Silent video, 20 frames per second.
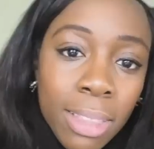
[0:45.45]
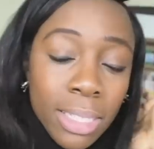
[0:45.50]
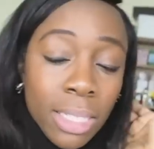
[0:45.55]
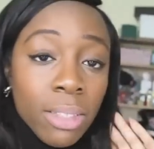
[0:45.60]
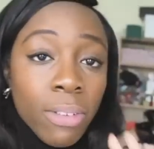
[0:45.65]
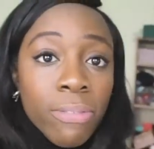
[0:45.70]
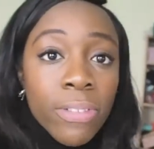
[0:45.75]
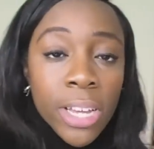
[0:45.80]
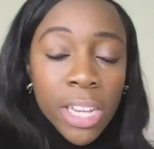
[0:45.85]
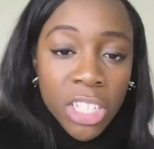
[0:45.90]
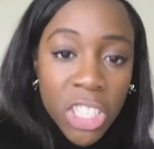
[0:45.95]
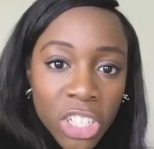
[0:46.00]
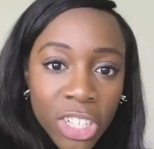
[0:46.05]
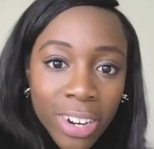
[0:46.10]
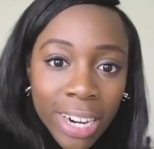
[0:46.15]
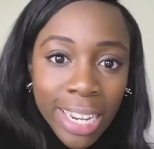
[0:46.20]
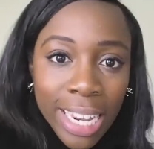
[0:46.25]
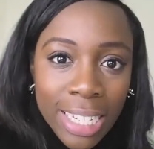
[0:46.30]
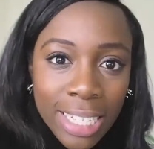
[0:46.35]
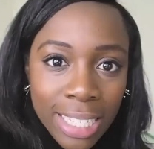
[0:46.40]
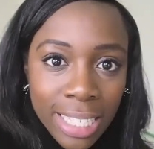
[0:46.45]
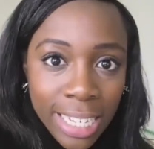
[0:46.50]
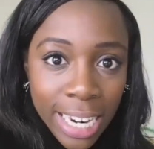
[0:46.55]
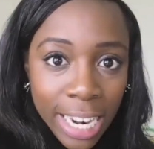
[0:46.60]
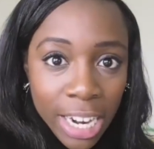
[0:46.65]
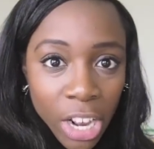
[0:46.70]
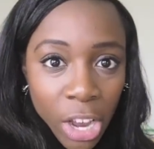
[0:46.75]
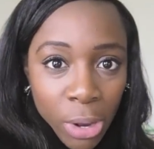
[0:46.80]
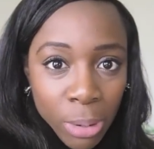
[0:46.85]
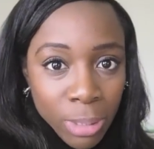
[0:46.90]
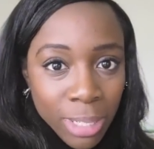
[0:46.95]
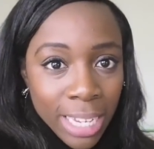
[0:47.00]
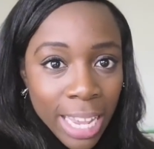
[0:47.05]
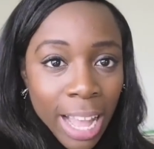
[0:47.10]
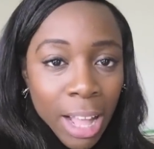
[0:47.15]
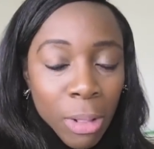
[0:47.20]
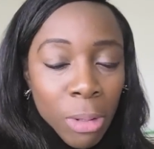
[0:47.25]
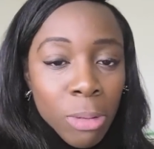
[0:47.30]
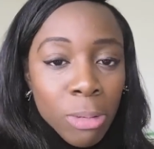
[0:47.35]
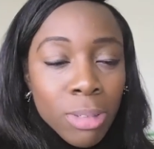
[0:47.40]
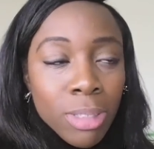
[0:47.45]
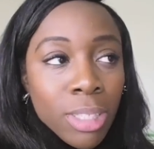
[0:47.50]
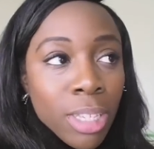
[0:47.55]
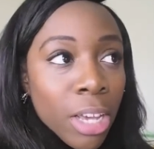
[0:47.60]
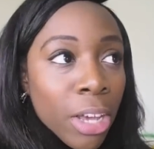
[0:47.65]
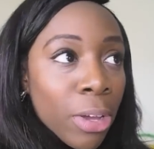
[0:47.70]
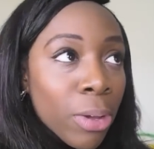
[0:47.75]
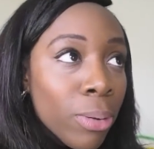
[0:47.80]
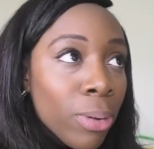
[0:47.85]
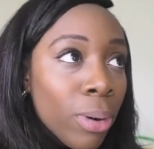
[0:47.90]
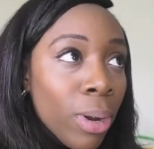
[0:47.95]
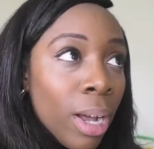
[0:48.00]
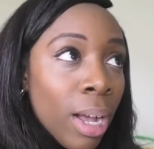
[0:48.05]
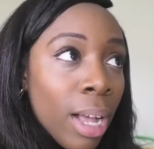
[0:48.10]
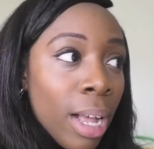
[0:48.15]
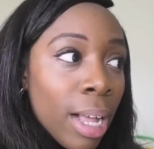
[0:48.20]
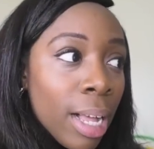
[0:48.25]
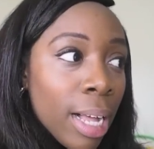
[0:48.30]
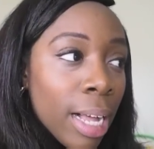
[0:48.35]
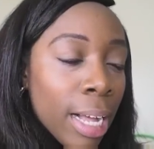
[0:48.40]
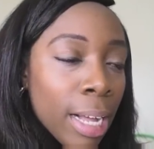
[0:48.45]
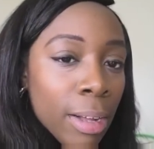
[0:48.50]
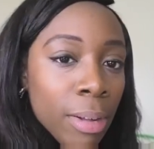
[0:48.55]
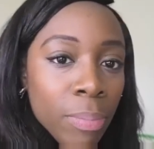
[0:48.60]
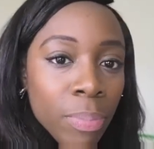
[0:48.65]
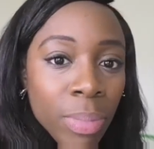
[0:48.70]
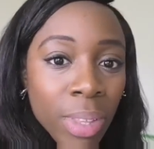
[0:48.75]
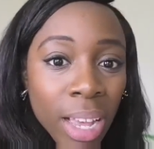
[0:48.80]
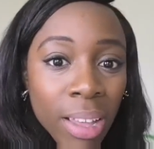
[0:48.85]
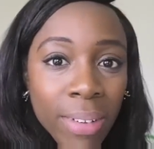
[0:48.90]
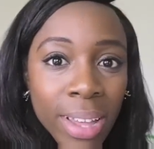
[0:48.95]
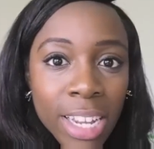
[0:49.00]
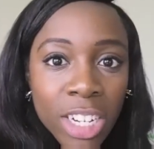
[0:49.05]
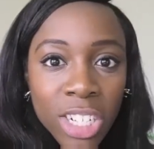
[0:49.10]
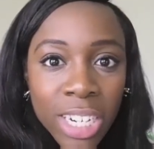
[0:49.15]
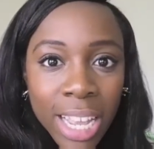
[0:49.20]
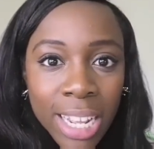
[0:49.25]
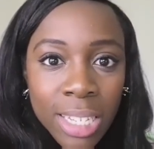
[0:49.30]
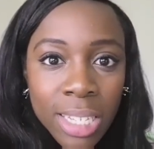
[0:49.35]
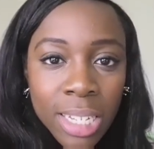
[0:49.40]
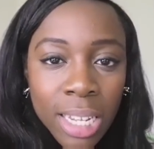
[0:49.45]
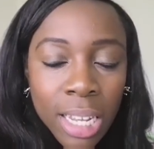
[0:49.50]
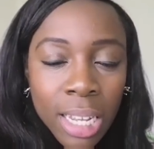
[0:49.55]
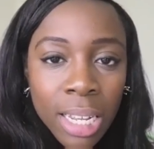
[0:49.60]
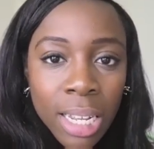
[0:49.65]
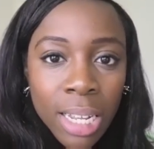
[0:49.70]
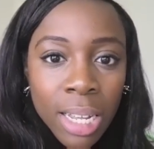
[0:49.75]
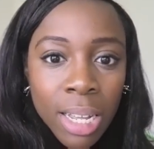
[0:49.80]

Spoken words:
This is the first year I get to stay in a hotel, so I've actually had to